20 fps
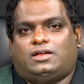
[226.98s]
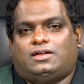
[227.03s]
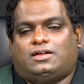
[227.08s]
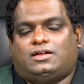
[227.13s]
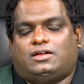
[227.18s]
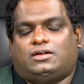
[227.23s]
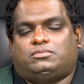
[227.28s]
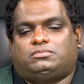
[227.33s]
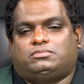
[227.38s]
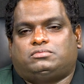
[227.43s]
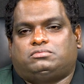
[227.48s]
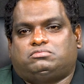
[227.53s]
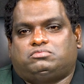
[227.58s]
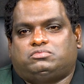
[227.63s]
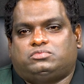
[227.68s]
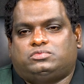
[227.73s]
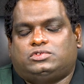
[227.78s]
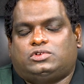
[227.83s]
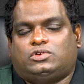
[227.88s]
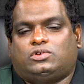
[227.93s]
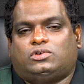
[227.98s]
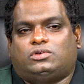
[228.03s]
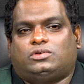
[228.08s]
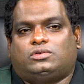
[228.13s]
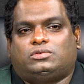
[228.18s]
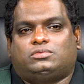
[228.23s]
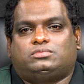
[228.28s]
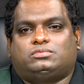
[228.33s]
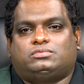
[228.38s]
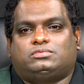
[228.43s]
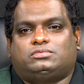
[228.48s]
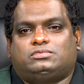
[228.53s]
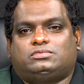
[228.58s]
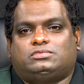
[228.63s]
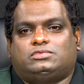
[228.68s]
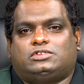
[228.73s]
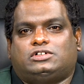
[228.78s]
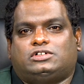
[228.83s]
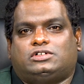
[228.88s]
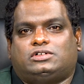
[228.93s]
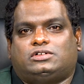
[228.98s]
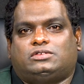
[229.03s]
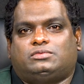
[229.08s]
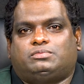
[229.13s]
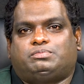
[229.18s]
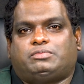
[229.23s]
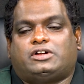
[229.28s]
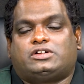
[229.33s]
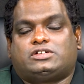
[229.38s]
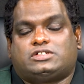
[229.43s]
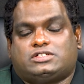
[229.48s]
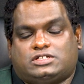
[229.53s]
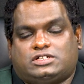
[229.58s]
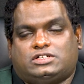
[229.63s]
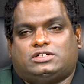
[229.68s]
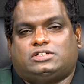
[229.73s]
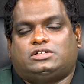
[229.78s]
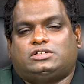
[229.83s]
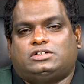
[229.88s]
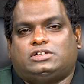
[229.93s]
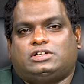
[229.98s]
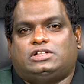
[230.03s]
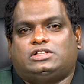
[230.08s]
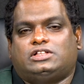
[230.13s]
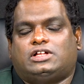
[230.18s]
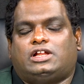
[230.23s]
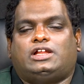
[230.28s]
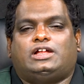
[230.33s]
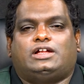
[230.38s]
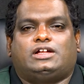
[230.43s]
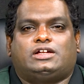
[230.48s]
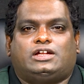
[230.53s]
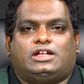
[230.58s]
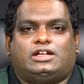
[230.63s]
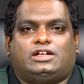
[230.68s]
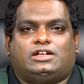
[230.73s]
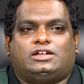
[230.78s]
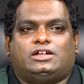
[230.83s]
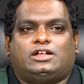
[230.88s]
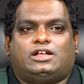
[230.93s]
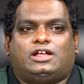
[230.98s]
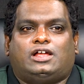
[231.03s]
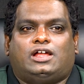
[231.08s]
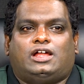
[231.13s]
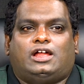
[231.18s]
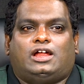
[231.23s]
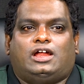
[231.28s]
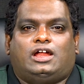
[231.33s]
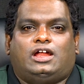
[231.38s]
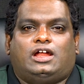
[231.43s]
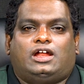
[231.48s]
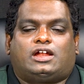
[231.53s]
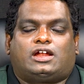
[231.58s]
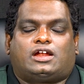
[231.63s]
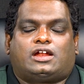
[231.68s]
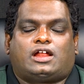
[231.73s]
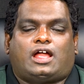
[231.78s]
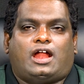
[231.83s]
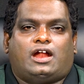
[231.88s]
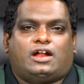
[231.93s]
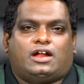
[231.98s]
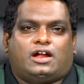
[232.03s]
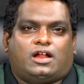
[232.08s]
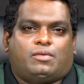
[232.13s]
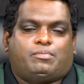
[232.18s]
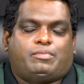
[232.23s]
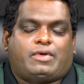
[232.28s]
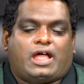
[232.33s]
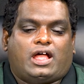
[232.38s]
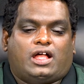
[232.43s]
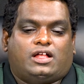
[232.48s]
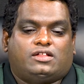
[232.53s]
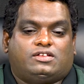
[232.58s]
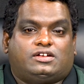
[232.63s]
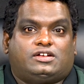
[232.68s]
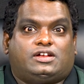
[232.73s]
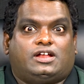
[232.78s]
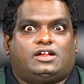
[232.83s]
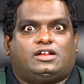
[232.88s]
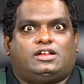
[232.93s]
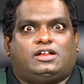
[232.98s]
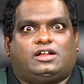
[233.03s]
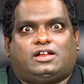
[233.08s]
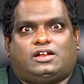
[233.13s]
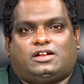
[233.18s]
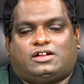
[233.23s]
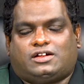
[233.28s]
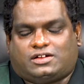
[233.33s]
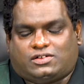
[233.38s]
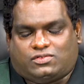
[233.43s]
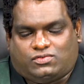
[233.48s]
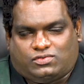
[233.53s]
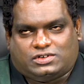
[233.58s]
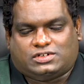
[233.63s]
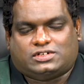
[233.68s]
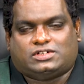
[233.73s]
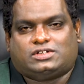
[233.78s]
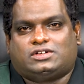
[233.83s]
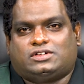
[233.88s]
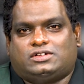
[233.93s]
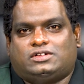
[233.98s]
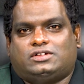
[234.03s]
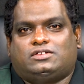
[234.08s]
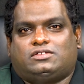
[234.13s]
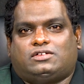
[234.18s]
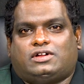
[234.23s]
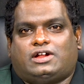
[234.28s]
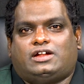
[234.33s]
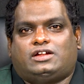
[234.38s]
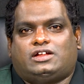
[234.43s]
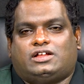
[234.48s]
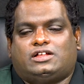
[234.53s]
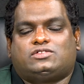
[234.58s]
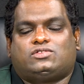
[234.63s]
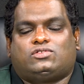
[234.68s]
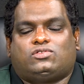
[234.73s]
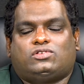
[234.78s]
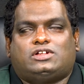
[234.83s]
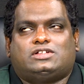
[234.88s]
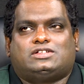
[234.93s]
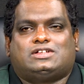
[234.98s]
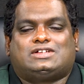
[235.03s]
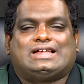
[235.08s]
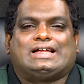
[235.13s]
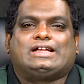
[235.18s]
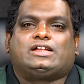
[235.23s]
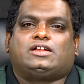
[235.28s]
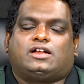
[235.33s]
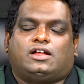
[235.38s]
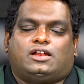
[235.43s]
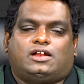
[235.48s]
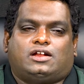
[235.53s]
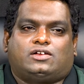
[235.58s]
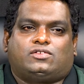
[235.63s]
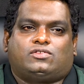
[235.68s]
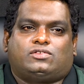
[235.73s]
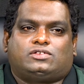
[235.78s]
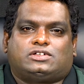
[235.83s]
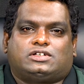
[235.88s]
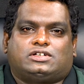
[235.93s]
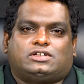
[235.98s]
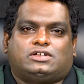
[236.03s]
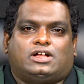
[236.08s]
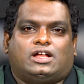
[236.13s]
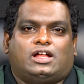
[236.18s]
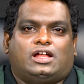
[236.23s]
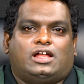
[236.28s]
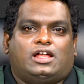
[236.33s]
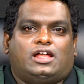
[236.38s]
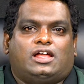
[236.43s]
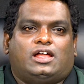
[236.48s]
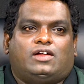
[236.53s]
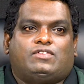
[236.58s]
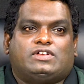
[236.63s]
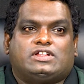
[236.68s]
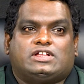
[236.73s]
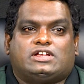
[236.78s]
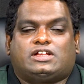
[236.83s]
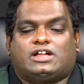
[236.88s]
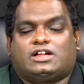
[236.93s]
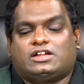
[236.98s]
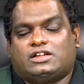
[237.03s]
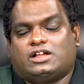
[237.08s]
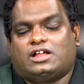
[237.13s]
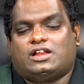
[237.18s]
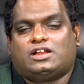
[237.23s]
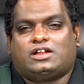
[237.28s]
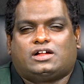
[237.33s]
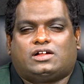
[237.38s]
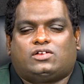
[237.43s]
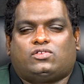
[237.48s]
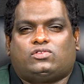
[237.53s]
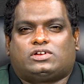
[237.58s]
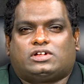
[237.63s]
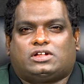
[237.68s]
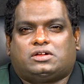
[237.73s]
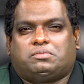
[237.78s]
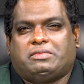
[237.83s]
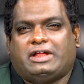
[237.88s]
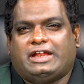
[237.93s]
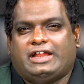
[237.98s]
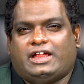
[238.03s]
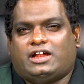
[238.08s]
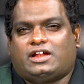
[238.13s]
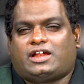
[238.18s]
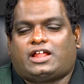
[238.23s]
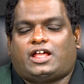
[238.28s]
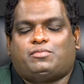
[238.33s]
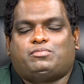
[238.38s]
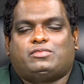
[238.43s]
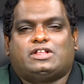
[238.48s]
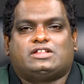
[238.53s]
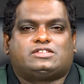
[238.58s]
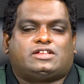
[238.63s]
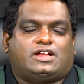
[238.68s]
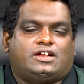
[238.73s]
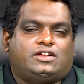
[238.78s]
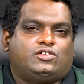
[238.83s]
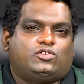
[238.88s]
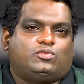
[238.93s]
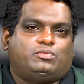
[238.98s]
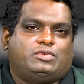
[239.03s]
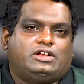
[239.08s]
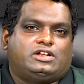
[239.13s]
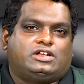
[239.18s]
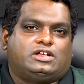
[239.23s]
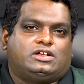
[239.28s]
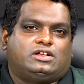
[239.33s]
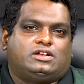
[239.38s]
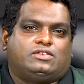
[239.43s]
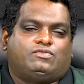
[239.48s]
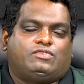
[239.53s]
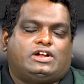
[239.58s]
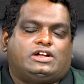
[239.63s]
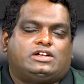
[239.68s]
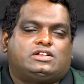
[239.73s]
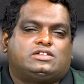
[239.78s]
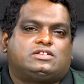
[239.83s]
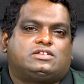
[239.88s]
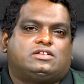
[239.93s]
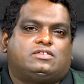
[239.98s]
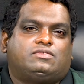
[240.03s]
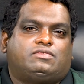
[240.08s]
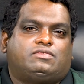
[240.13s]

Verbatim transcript: um, you know uh, person in the LinkedIn, it ended up as a technical recruiter. Right? His role is a technical recruiter. It is a technical recruiter. Many a time they sent you meeting invites